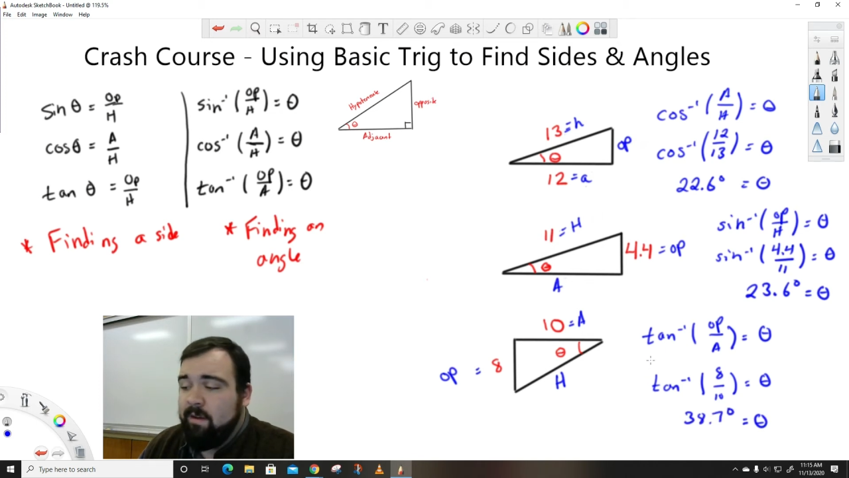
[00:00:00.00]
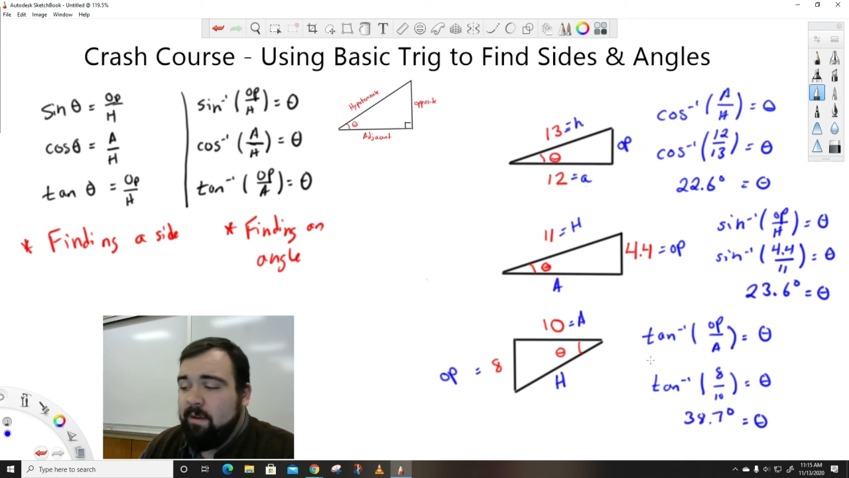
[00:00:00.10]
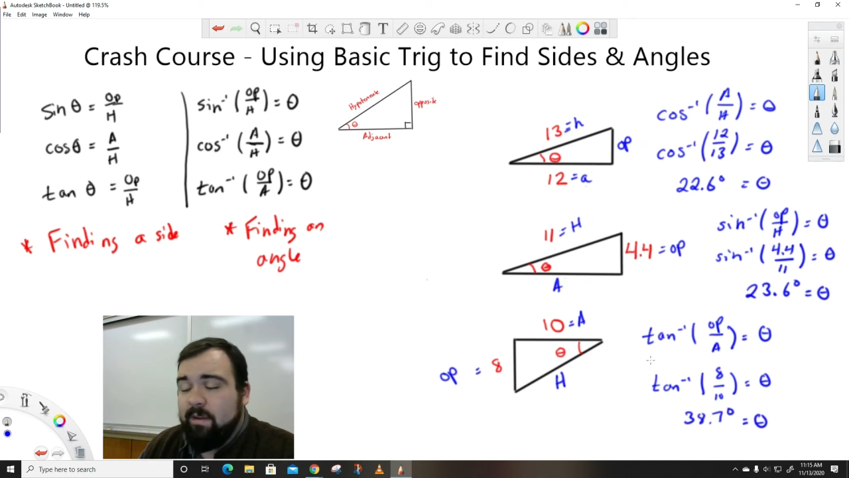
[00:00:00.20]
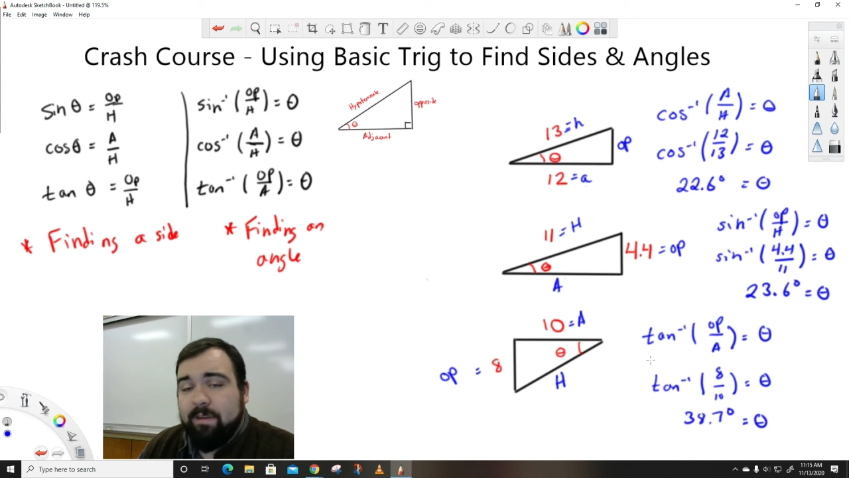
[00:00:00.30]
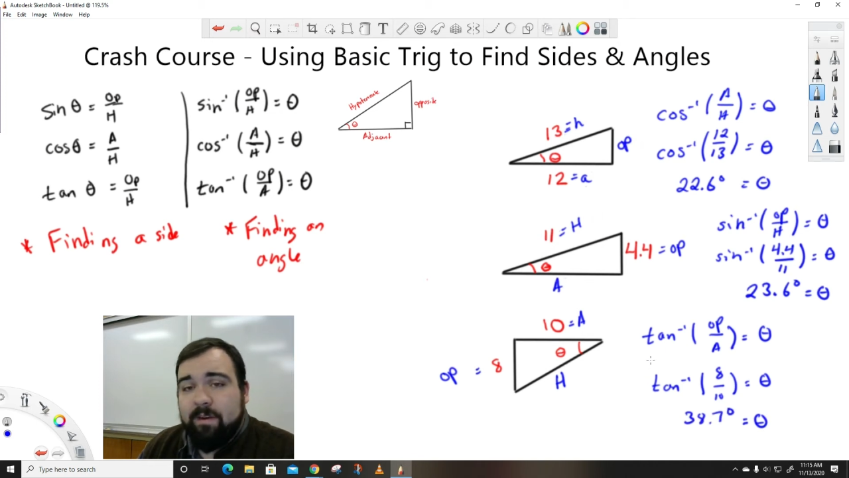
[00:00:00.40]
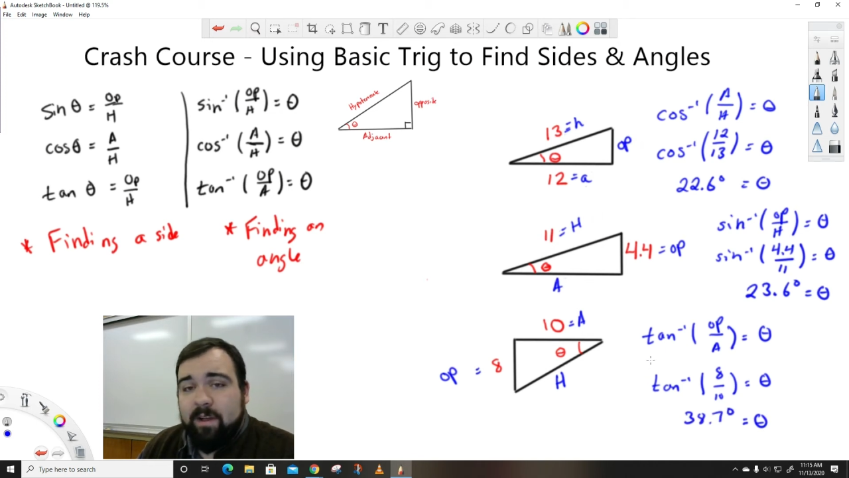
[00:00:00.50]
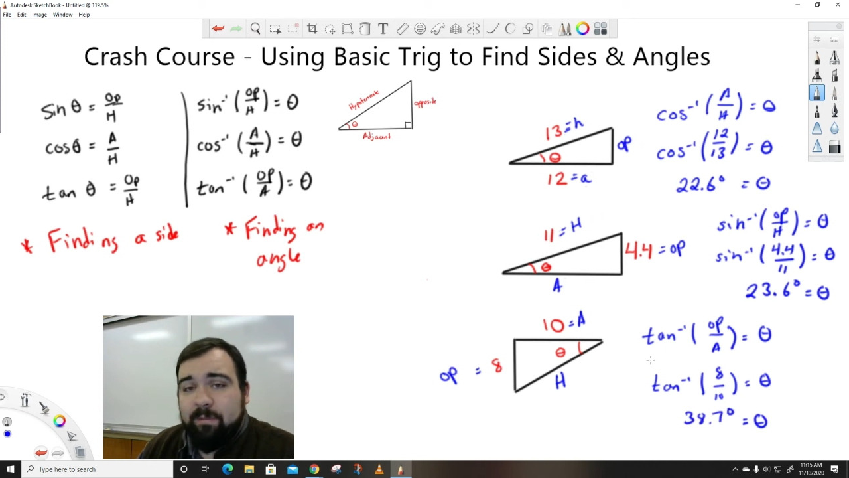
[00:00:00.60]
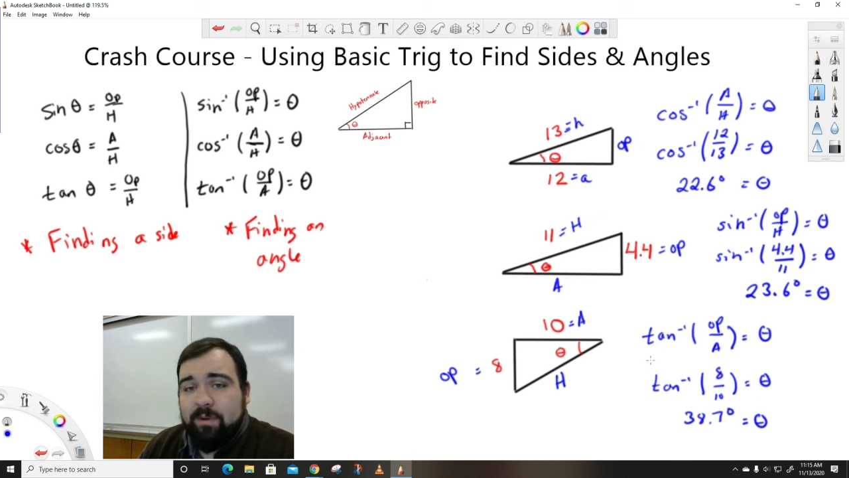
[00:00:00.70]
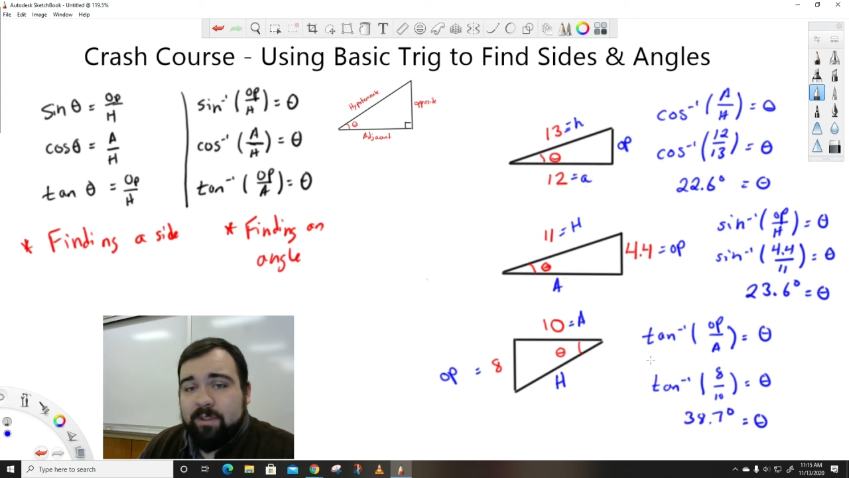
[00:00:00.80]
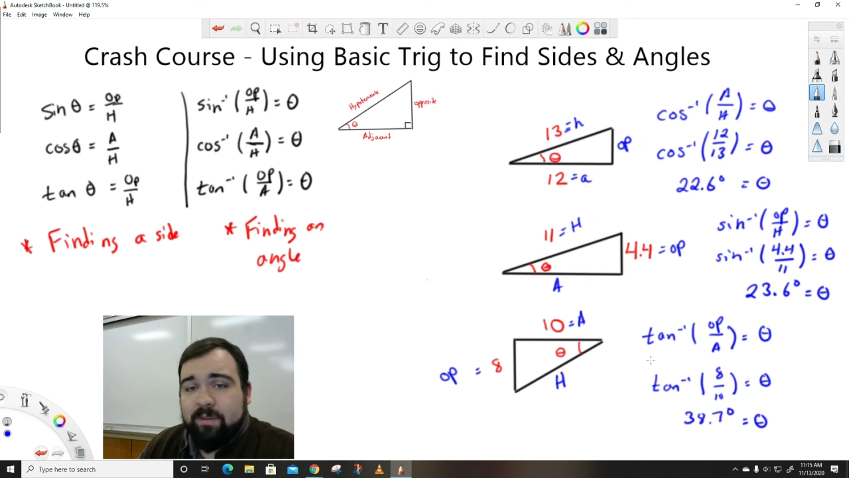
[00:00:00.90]
And
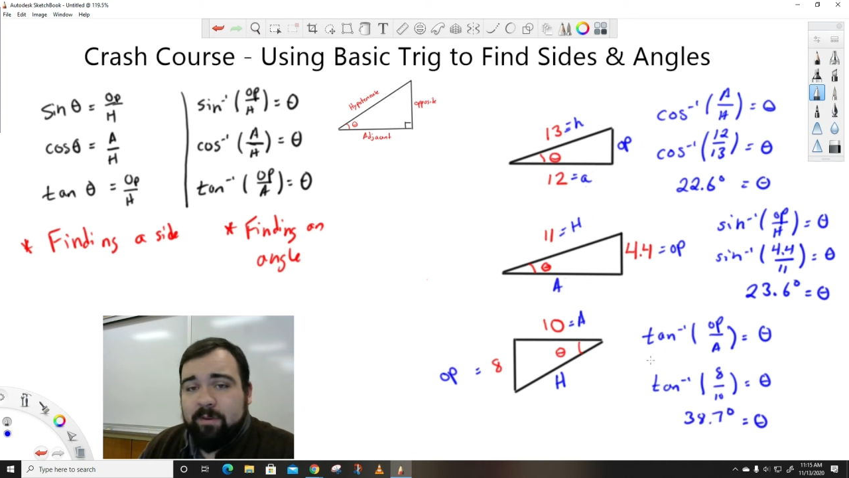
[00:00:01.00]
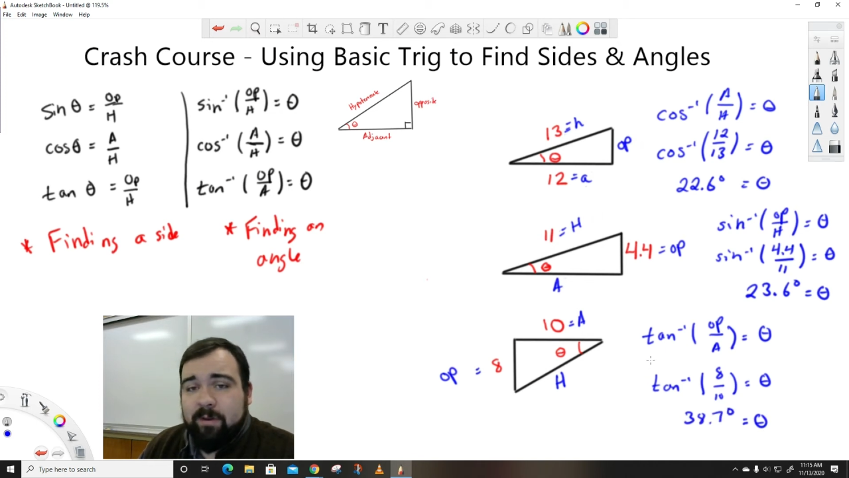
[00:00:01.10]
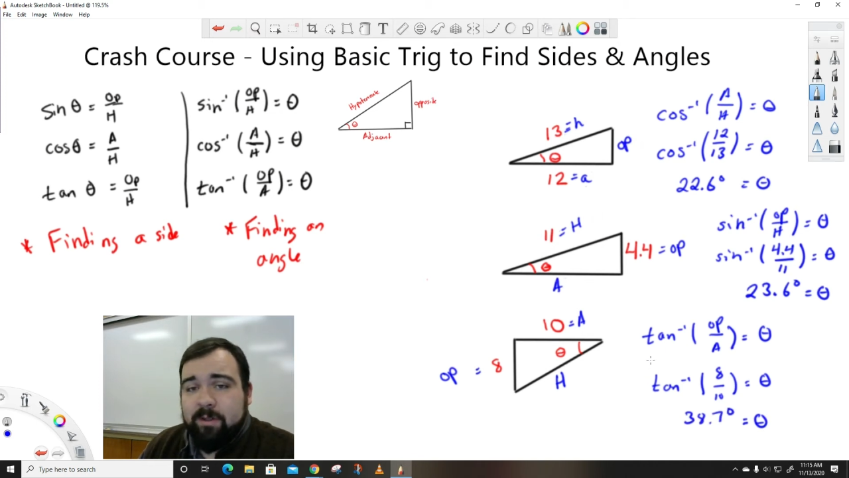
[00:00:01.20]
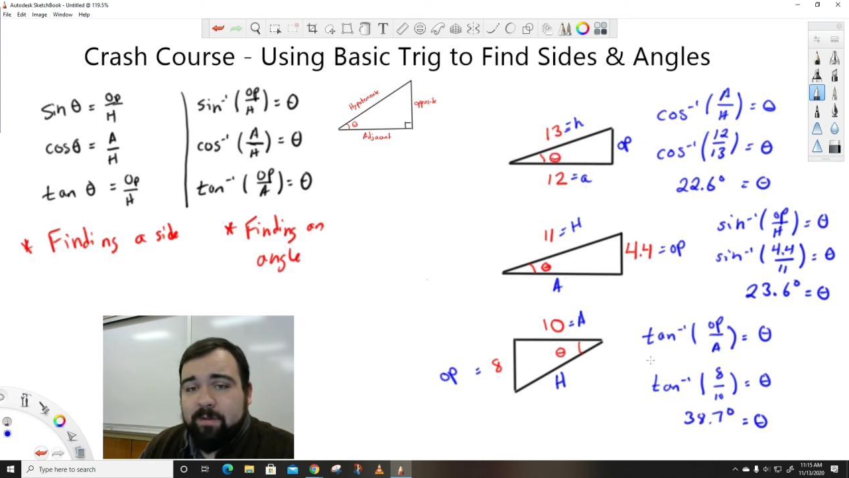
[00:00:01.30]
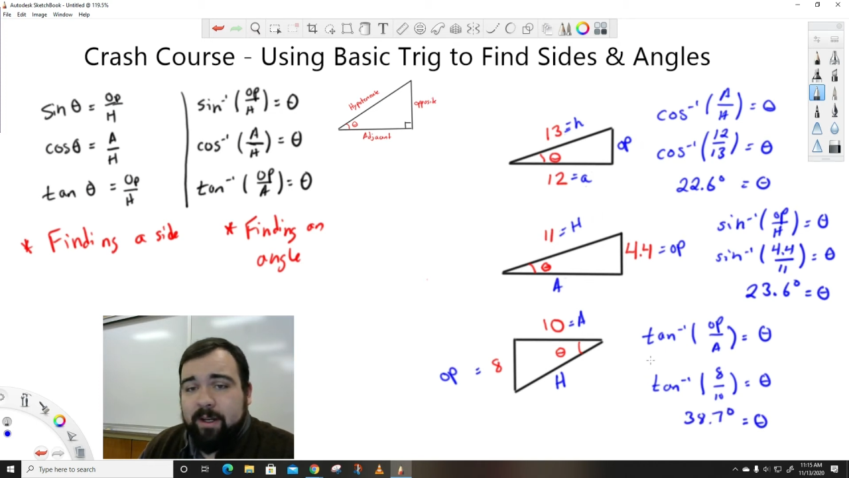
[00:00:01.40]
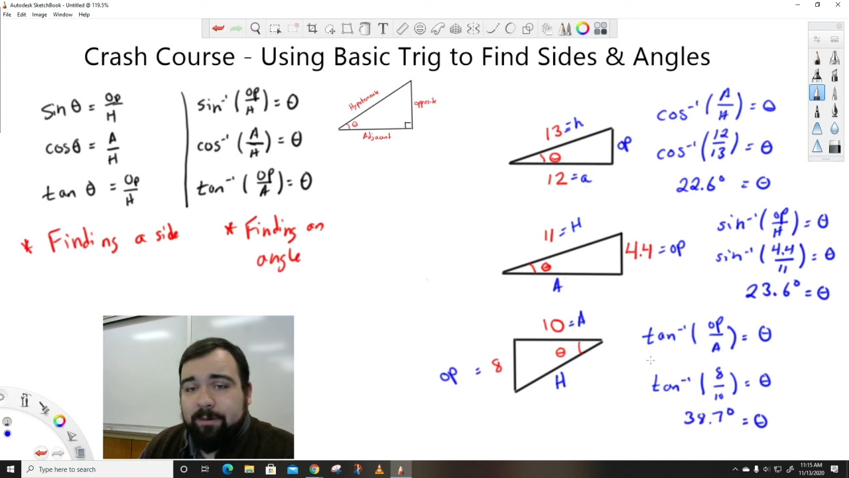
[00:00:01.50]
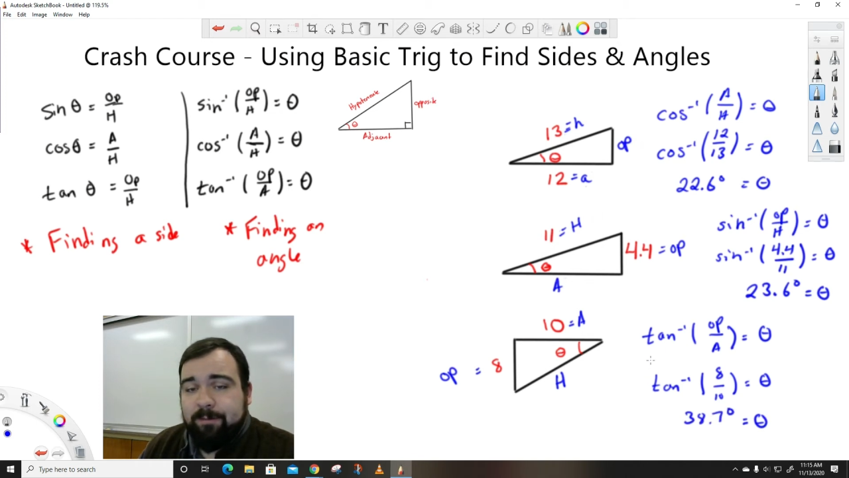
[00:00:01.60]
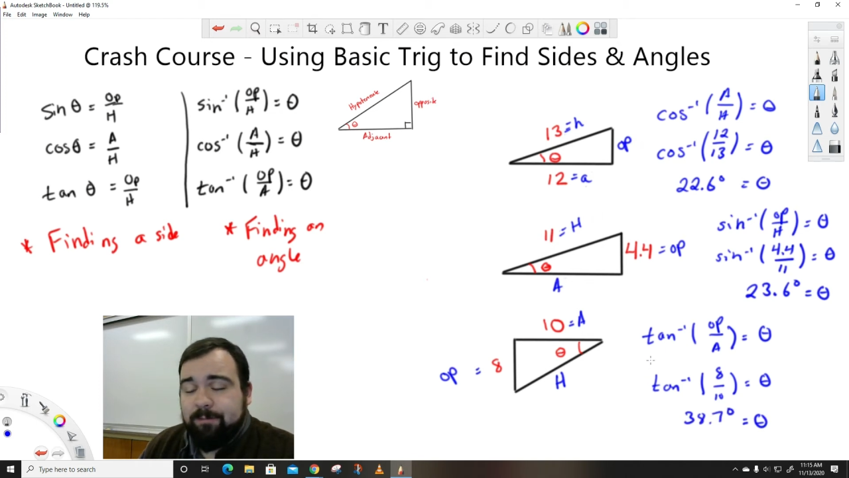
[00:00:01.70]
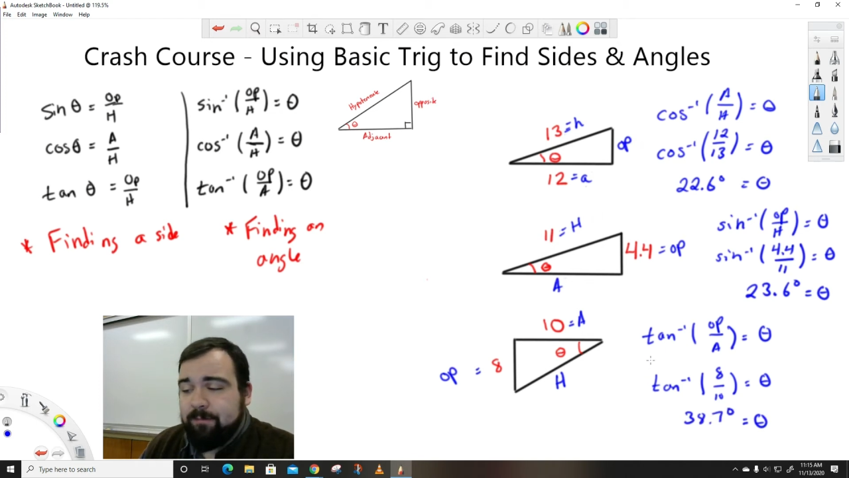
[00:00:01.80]
38.7 degrees for that one.